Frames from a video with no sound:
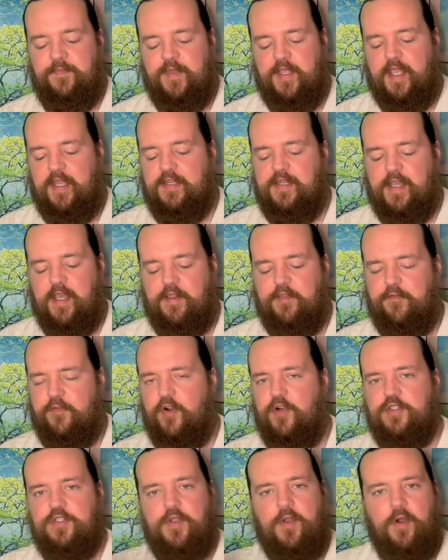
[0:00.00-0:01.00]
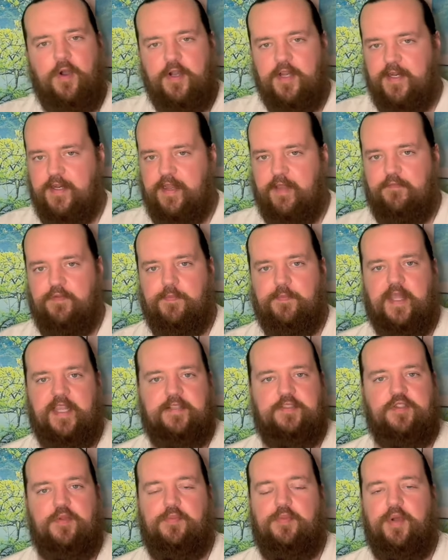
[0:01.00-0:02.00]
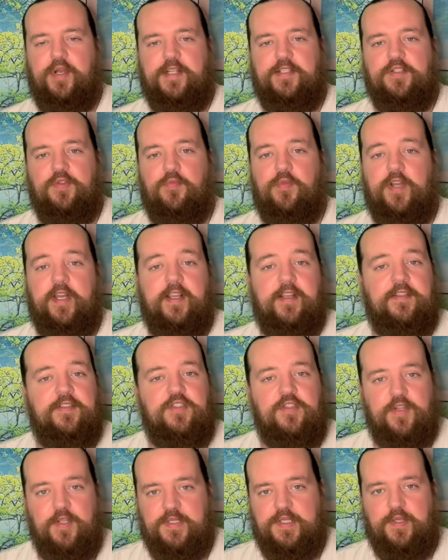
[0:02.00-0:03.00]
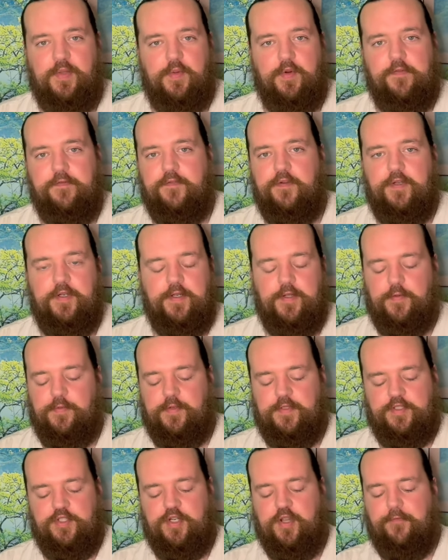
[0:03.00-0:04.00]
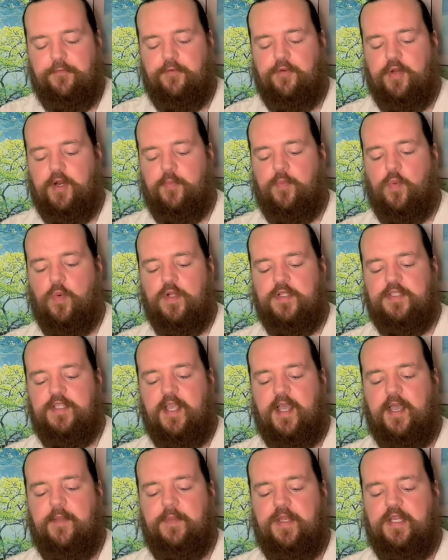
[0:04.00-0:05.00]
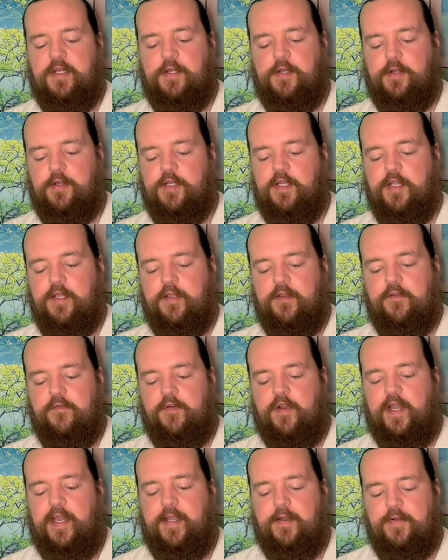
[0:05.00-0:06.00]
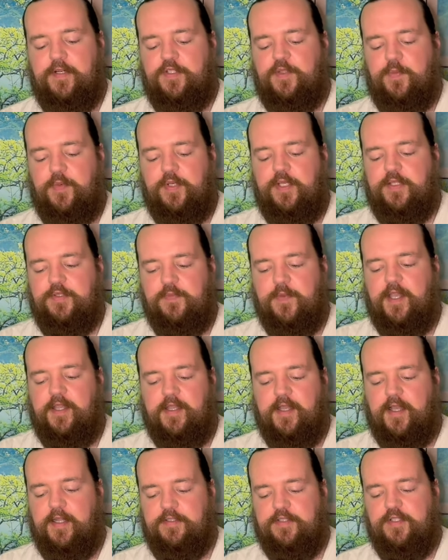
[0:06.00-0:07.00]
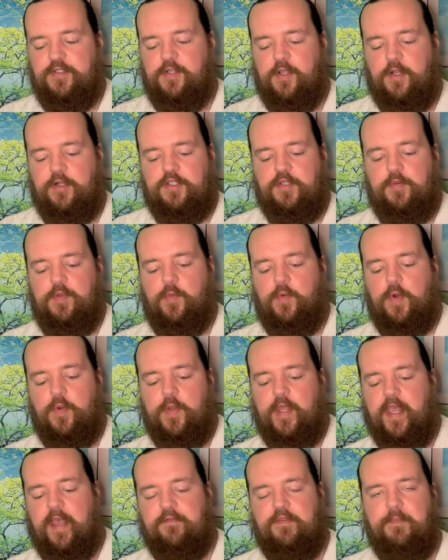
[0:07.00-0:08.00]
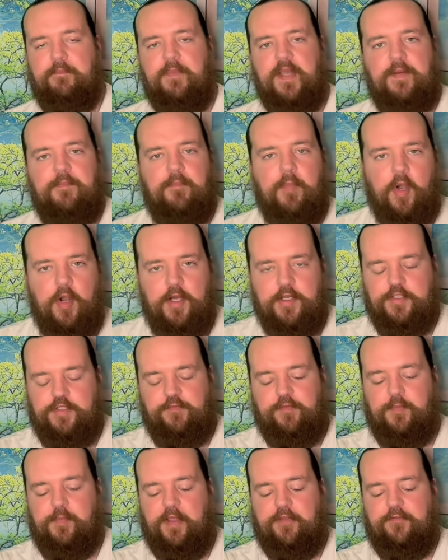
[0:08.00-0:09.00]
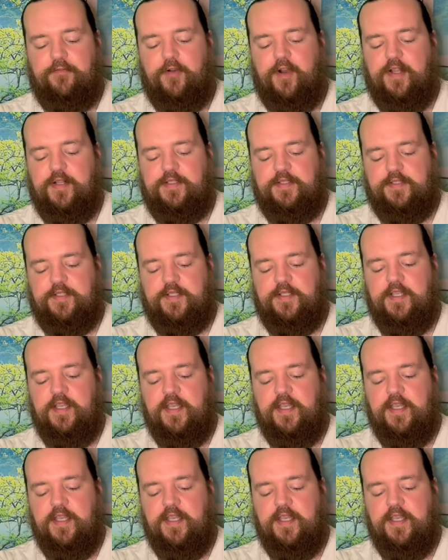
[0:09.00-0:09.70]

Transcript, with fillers: And yeah, the first card, it never makes or breaks the reading. It's just a little footnote. Let's shuffle it up one time here for Aries, please, my gods. Talk to me. What do we have in mid-March for my friends?